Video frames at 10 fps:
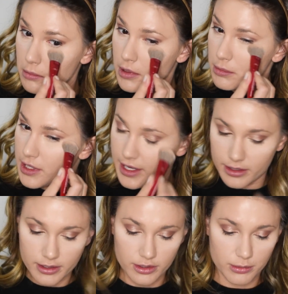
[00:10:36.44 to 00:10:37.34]
apply
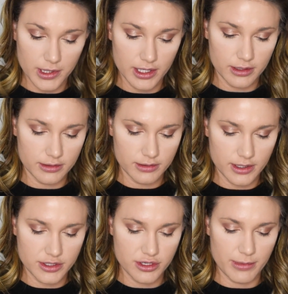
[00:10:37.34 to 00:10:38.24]
a little bit
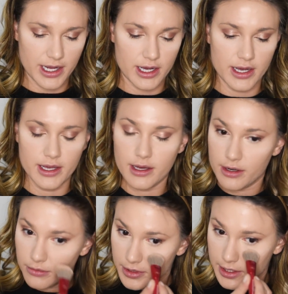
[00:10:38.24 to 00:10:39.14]
under my eye.
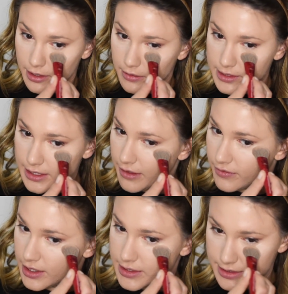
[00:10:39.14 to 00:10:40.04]
I don't really go as
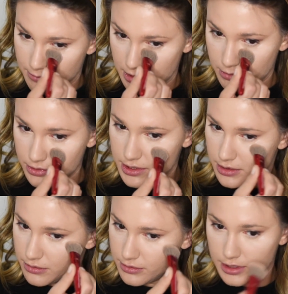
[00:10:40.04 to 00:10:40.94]
heavy as some people
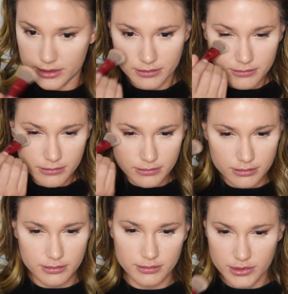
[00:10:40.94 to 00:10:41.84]
do,
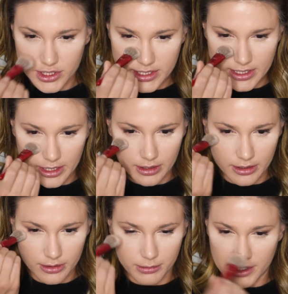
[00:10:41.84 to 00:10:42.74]
just like a
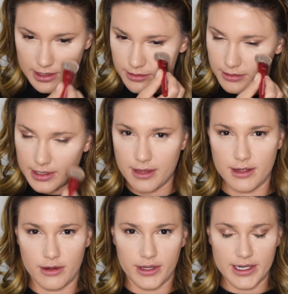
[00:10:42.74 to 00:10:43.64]
little bit, and
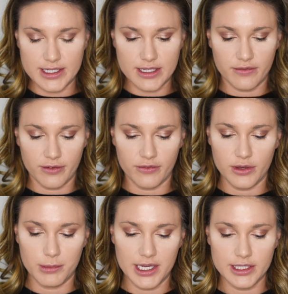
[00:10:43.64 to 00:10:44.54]
then I'll let it sit for a
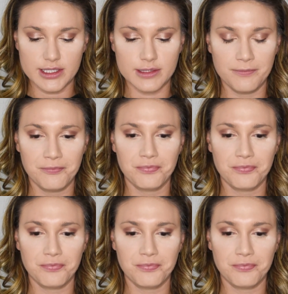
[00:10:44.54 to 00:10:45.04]
few minutes